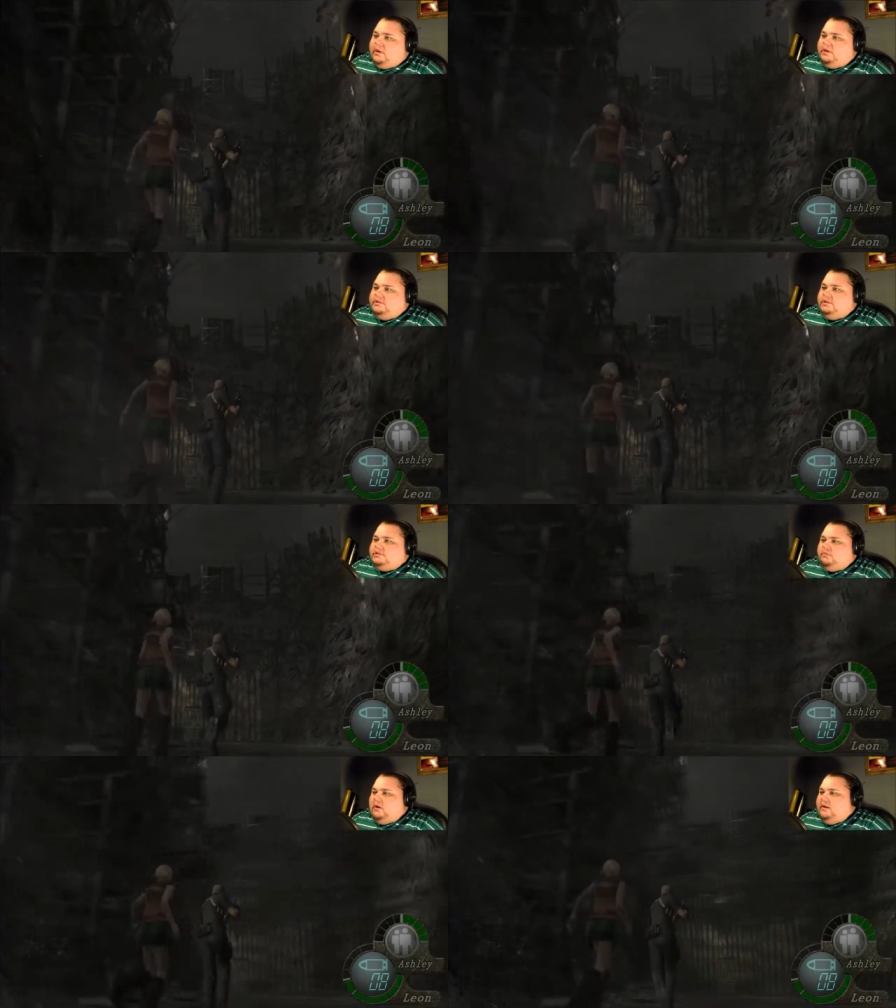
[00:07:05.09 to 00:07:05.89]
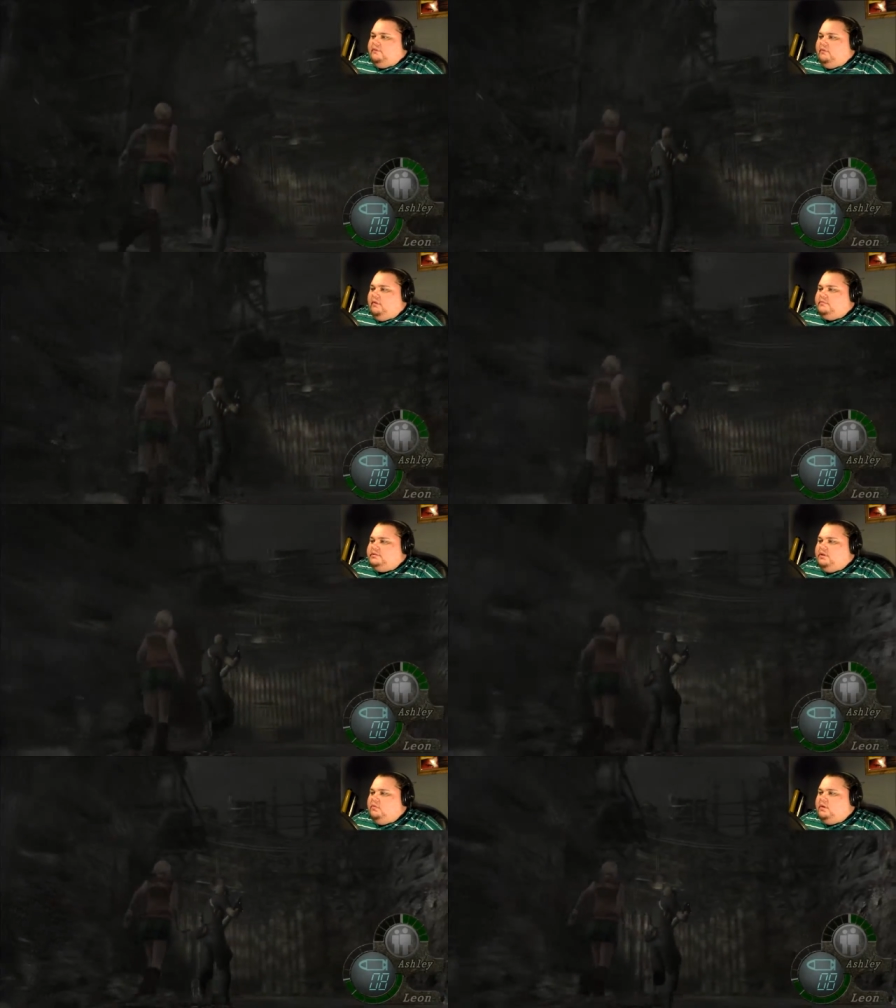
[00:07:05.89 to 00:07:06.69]
could just run from him,
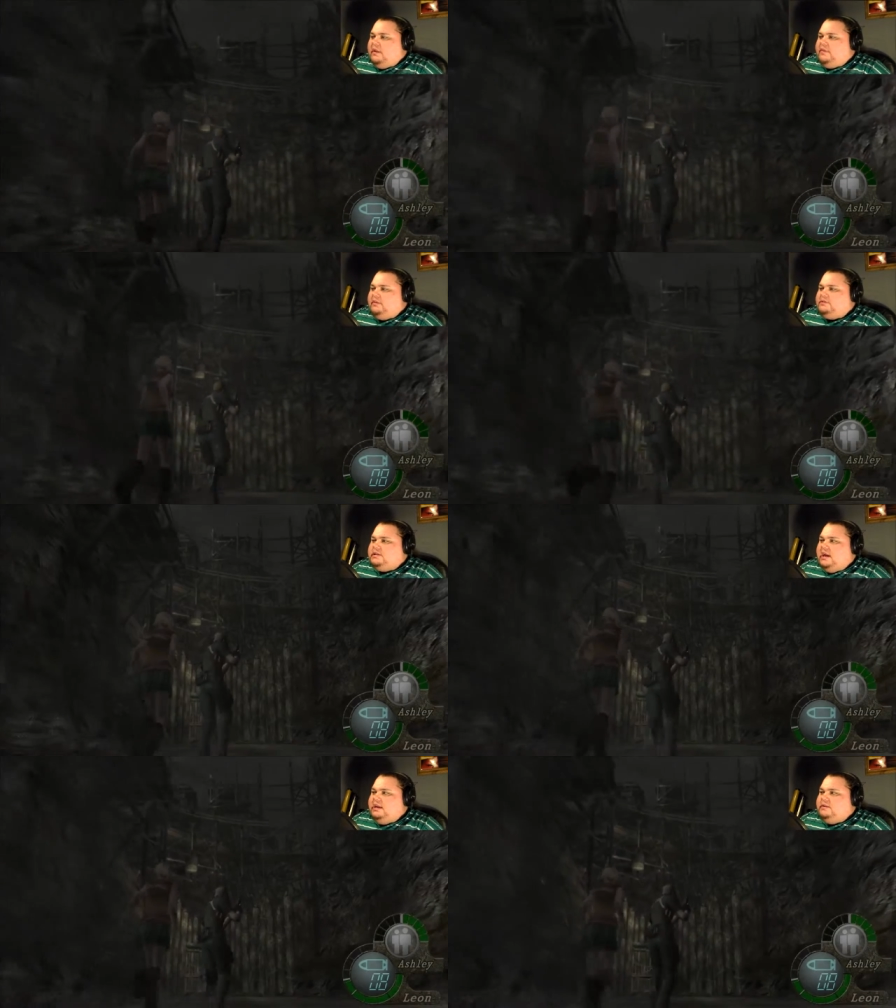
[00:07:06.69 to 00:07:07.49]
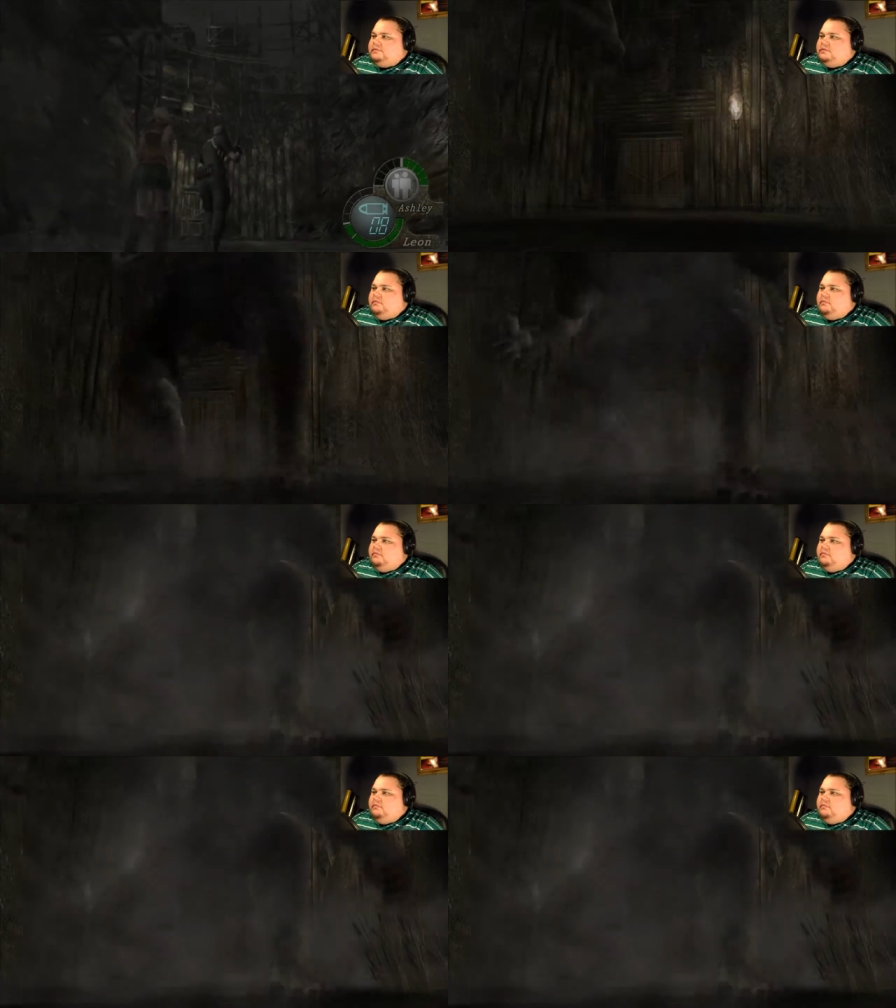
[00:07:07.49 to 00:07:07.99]
too, but I think there's items...